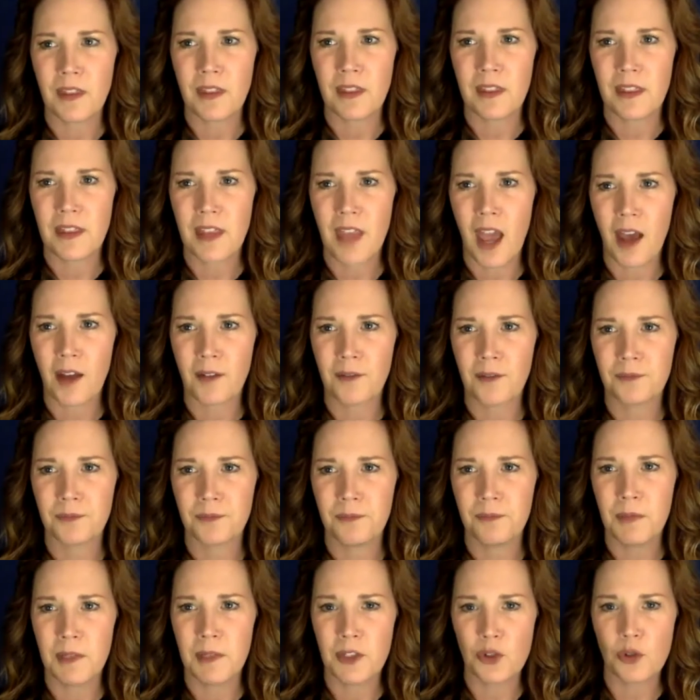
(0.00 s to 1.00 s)
yeah,
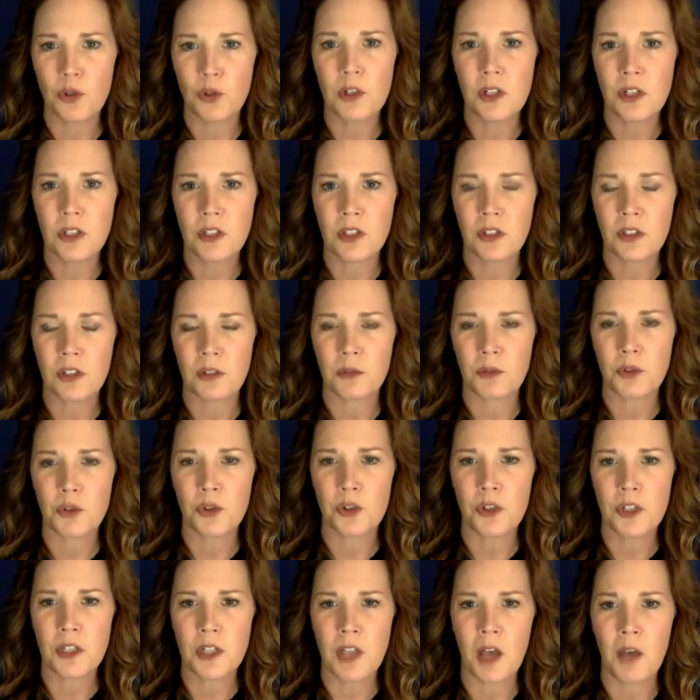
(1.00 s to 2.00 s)
but George
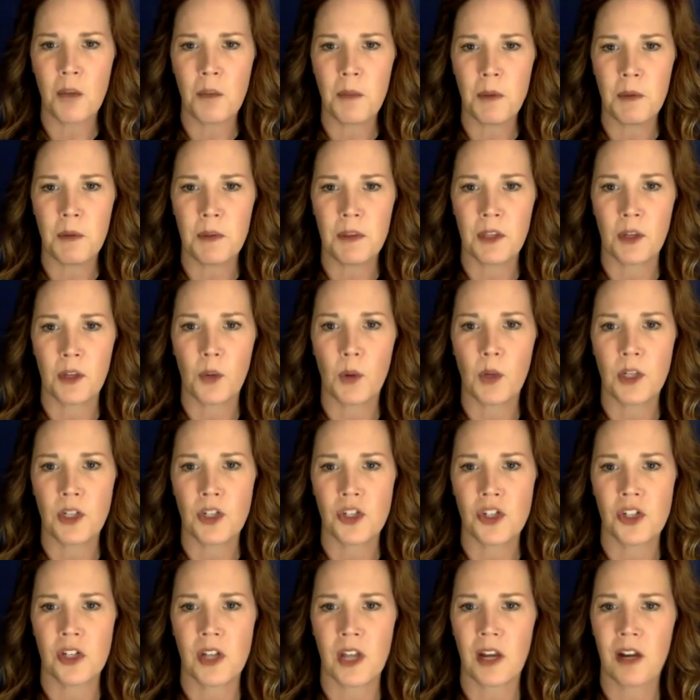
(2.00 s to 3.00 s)
helped me with the
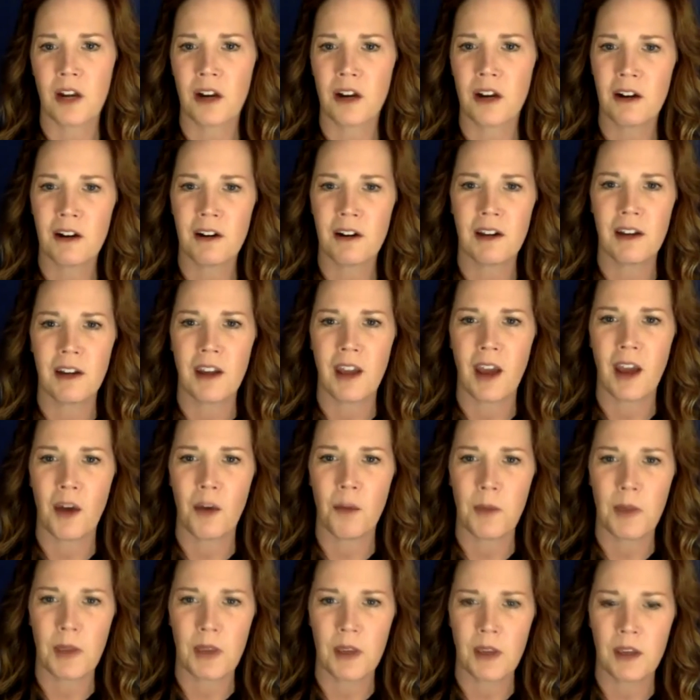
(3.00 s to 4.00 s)
questionnaire and
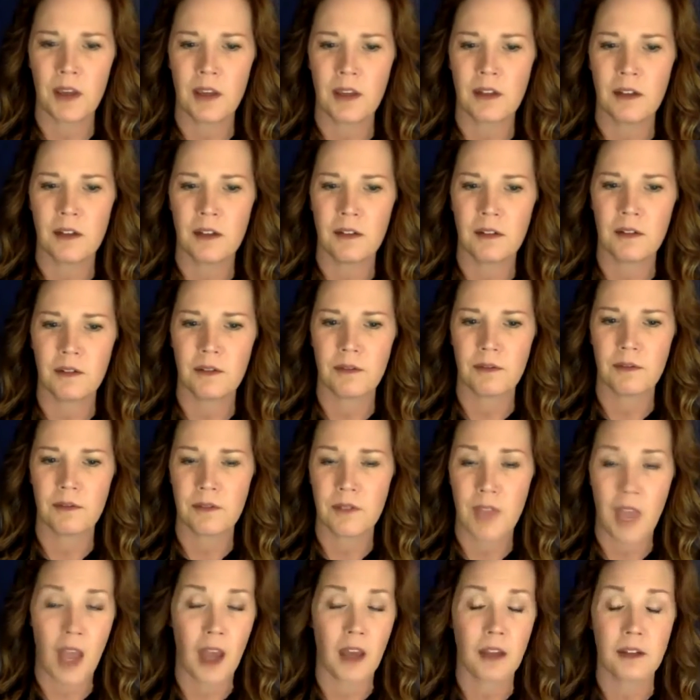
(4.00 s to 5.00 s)
helped me
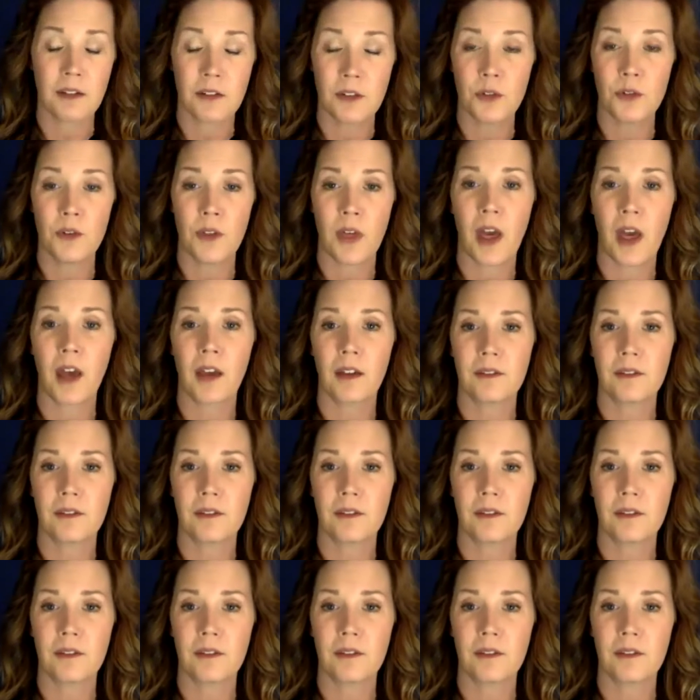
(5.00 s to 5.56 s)
do that.